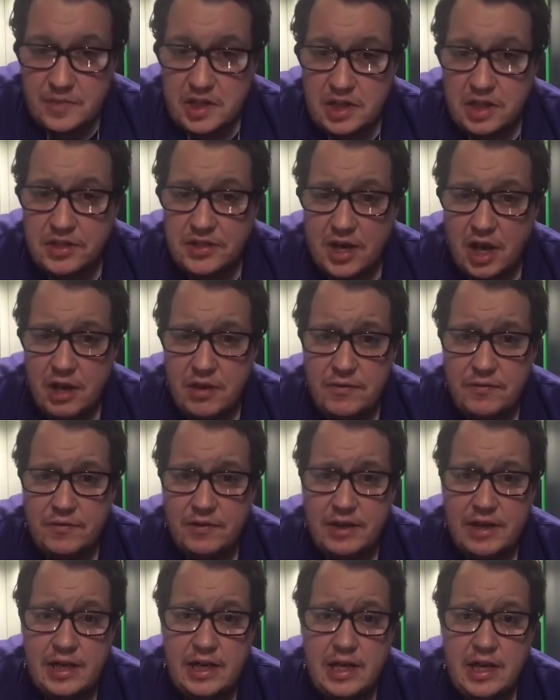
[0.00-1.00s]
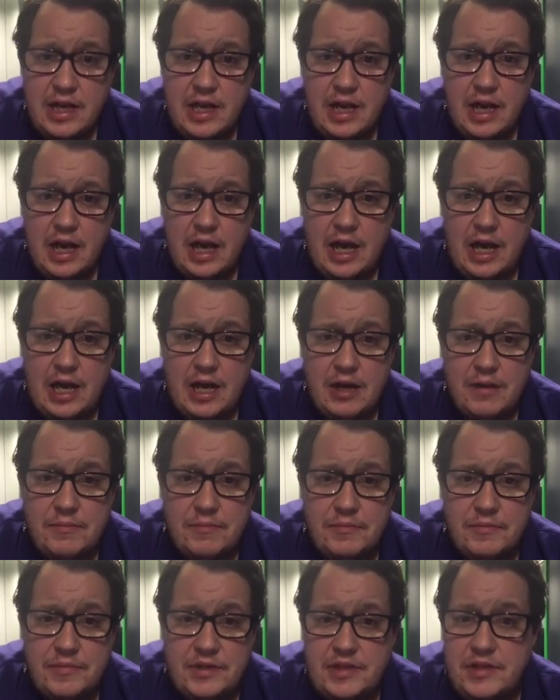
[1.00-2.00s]
So hopefully
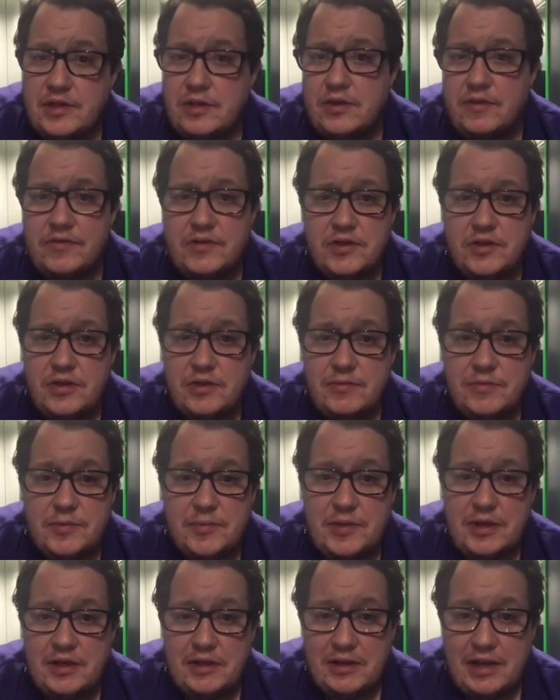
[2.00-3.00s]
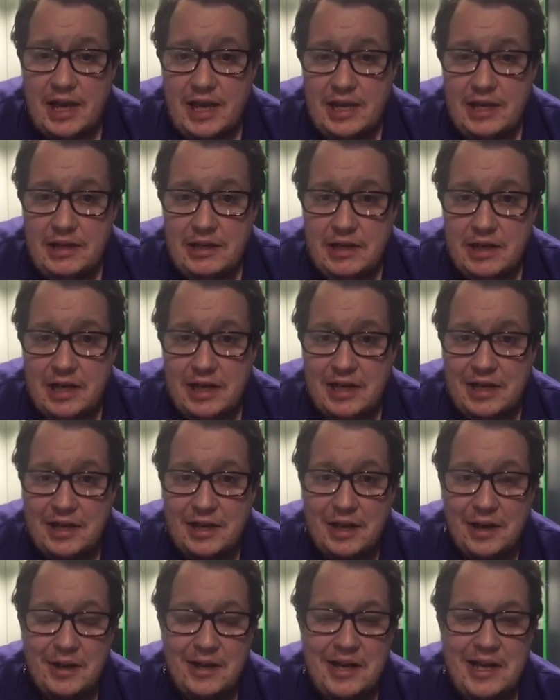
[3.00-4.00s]
this live stream's been okay.
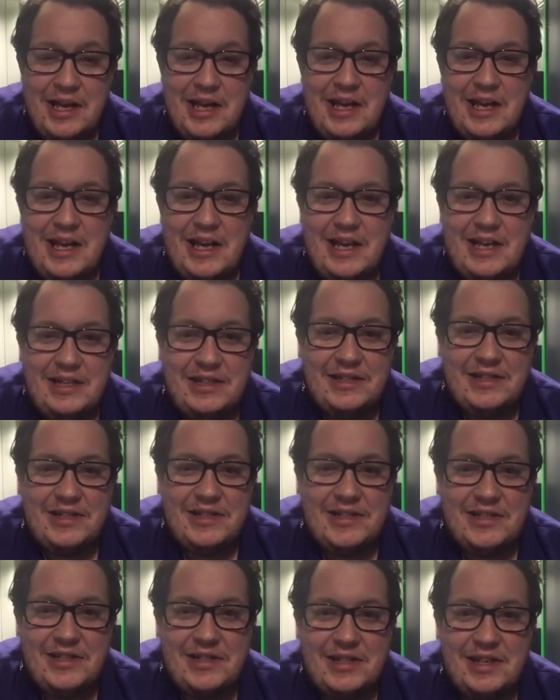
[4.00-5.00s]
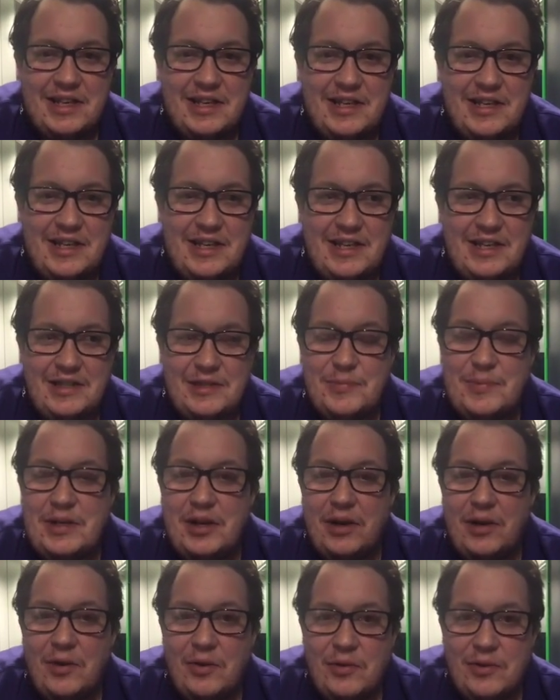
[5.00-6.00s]
It's been
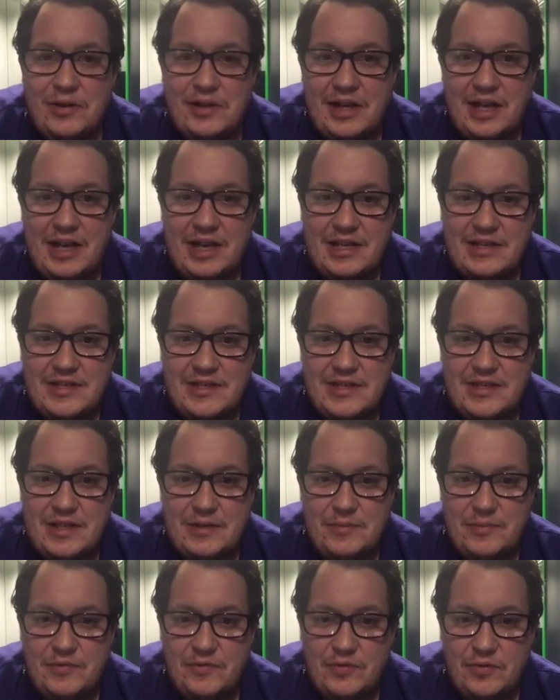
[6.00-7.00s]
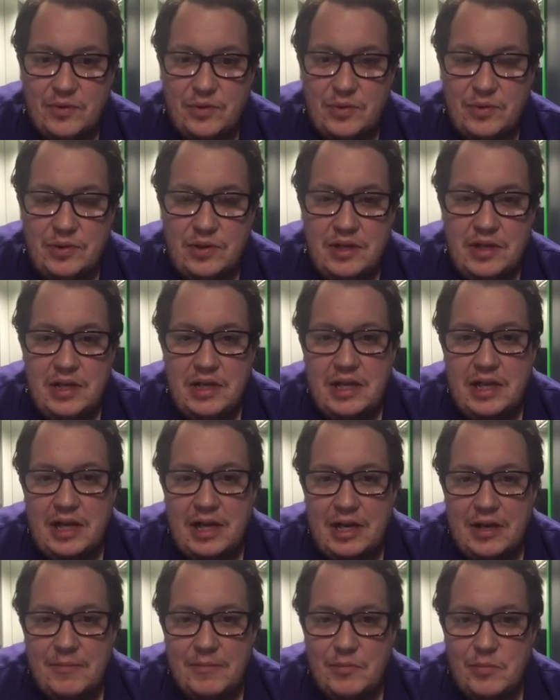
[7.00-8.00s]
a long day, as I said before.
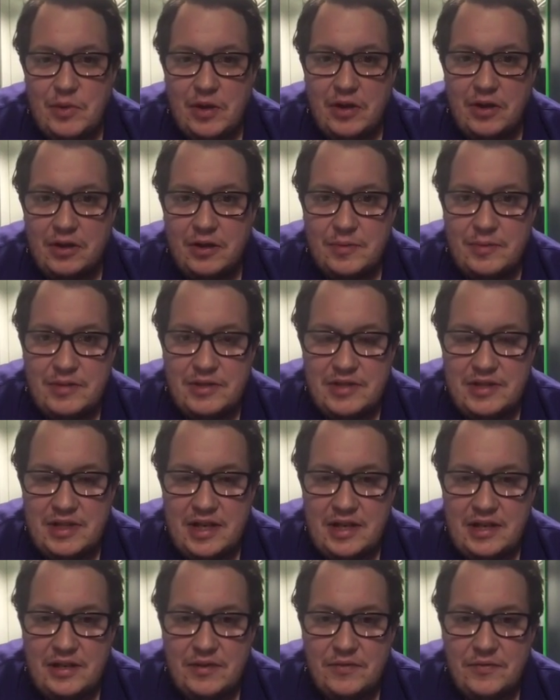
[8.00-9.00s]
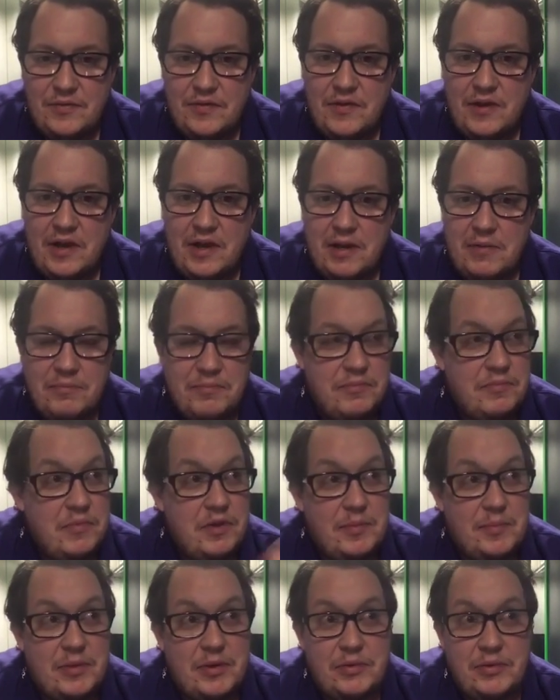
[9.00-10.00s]
We are coming to the end of
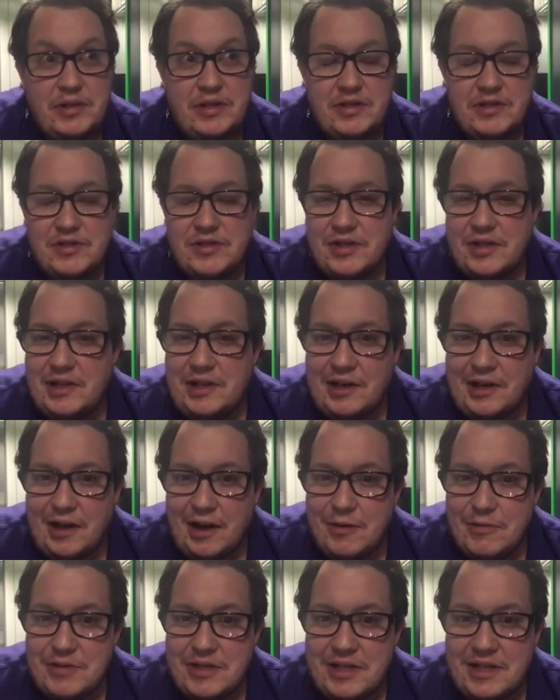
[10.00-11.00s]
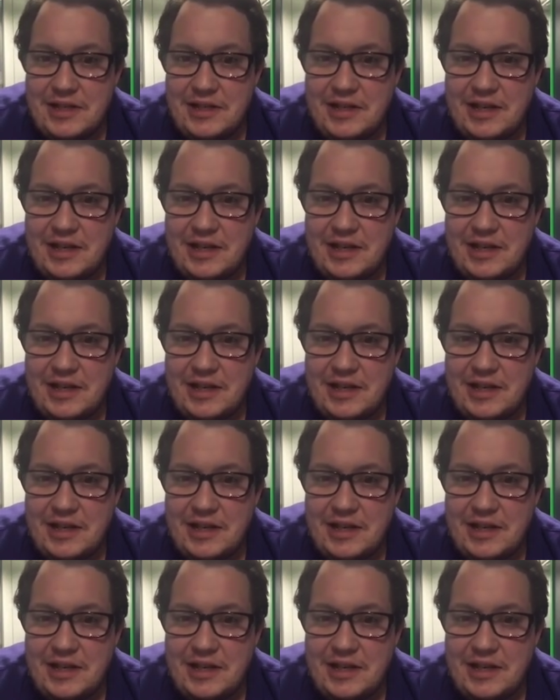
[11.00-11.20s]
buildings closing,